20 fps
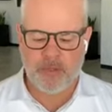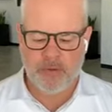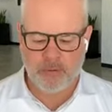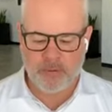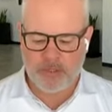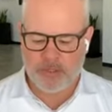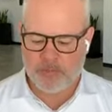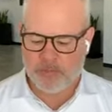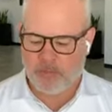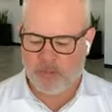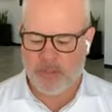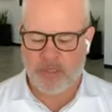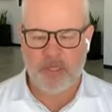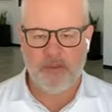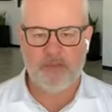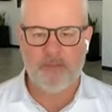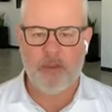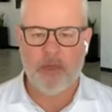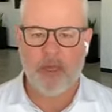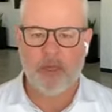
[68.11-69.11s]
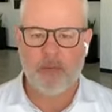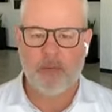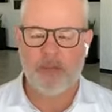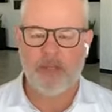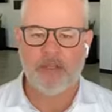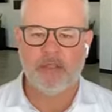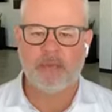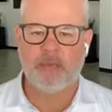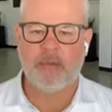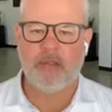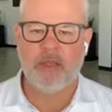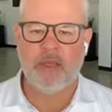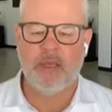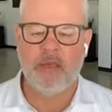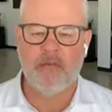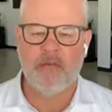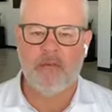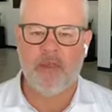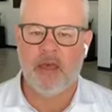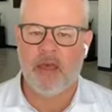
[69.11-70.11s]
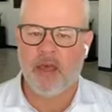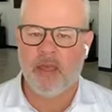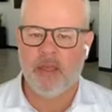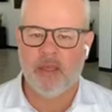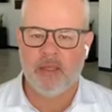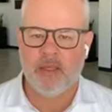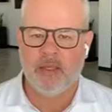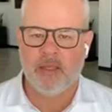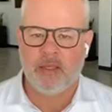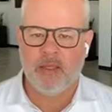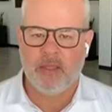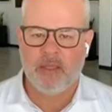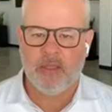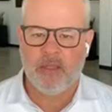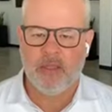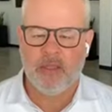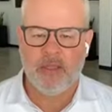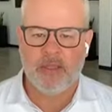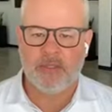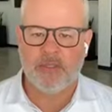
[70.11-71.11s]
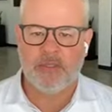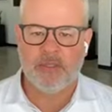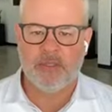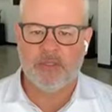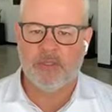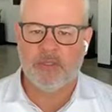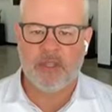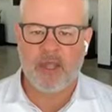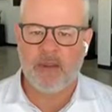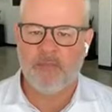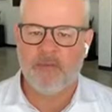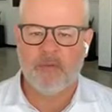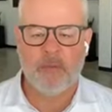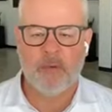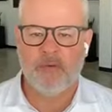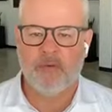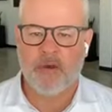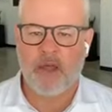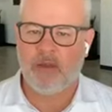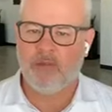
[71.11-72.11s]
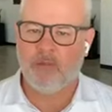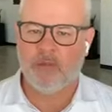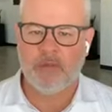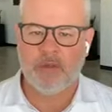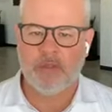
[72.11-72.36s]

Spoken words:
And we just believe, man, we just believe that this is a time for revival.